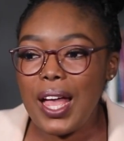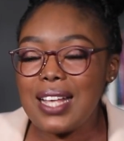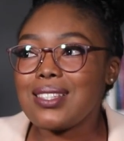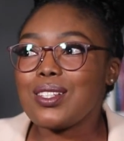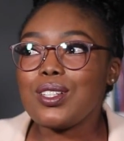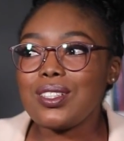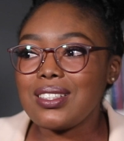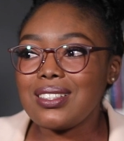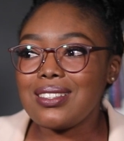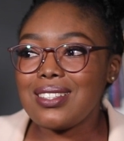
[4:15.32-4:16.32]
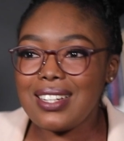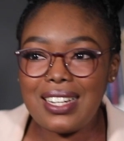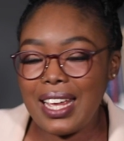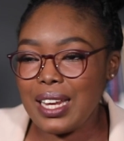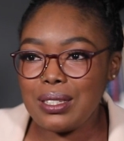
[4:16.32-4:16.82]
I still
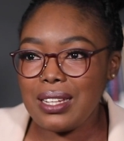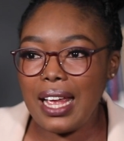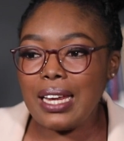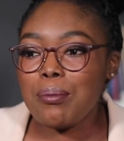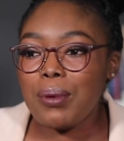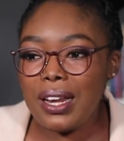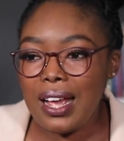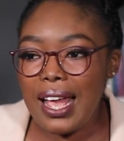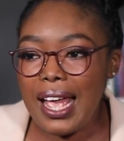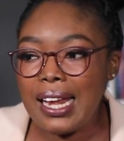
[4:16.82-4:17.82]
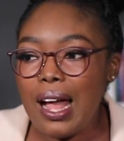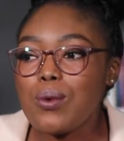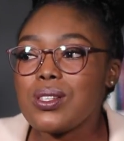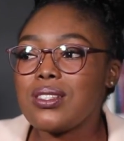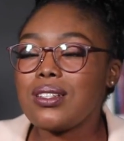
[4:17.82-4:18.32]
didn't get any better, and I
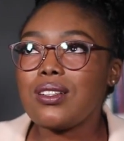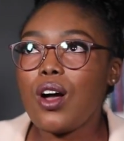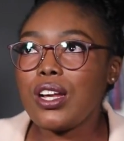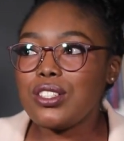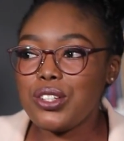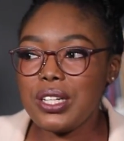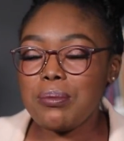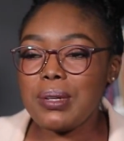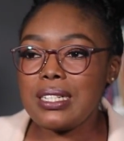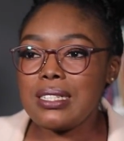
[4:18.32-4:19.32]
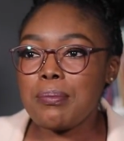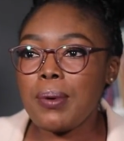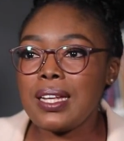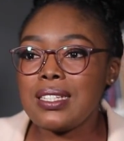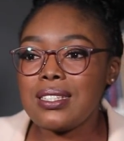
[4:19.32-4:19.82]
was still on treatment,
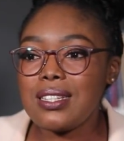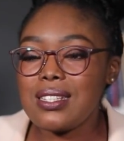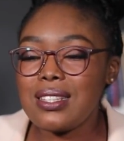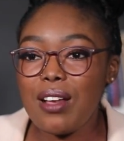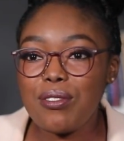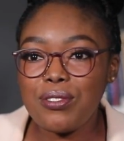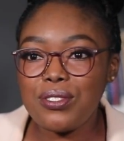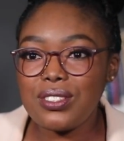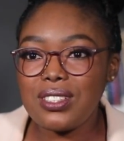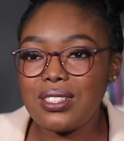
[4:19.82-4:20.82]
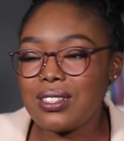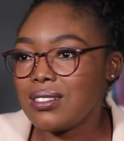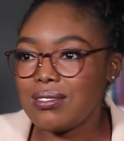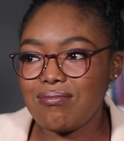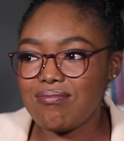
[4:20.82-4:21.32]
but the stuff
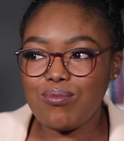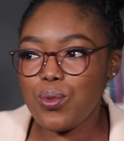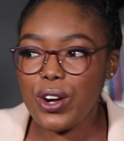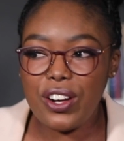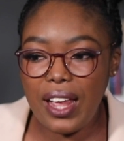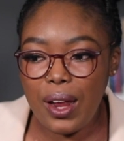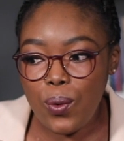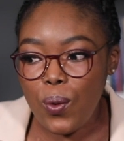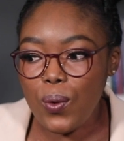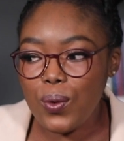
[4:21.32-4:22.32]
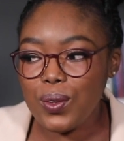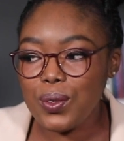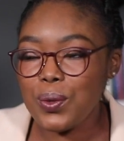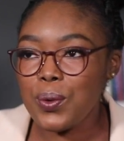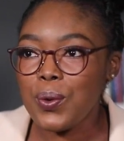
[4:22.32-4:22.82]
didn't work at all,
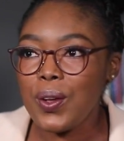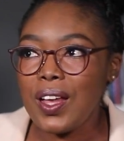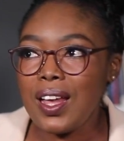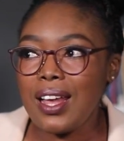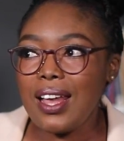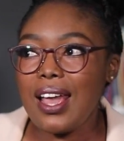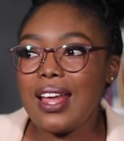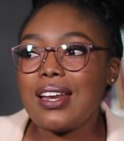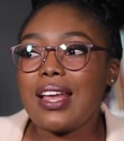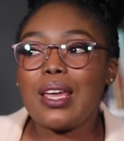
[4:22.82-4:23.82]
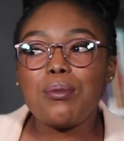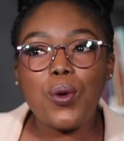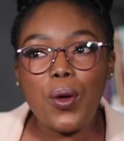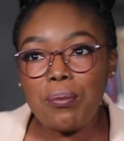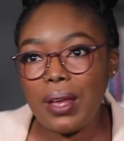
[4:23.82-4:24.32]
you know. And I kept
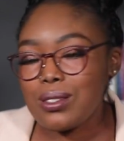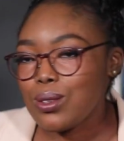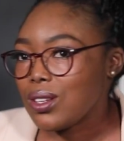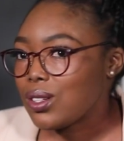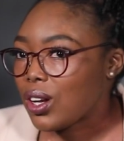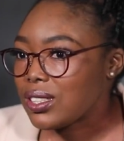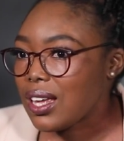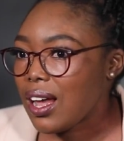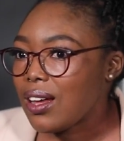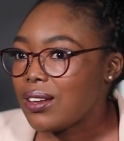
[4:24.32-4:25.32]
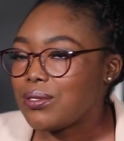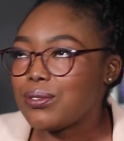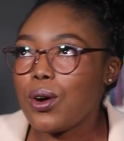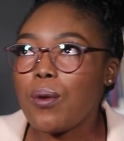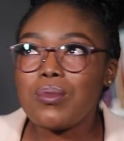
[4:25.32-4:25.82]
going back to the doctor,
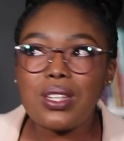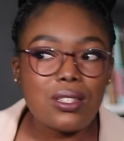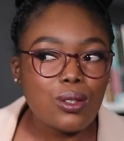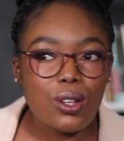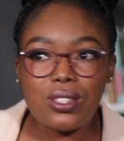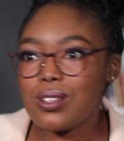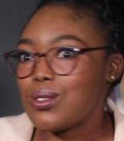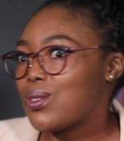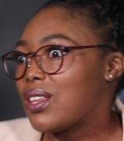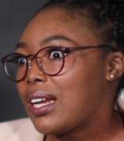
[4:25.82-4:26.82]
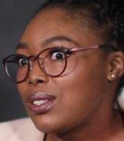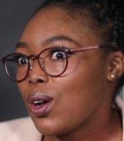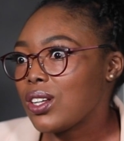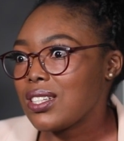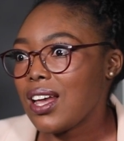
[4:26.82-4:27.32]
from this doctor to that
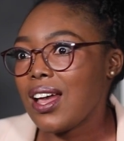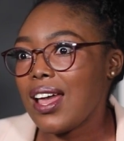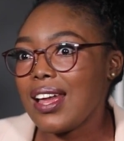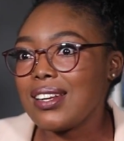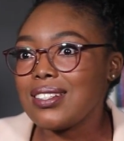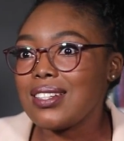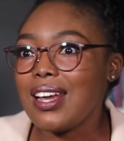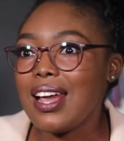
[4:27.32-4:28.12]
doctor, and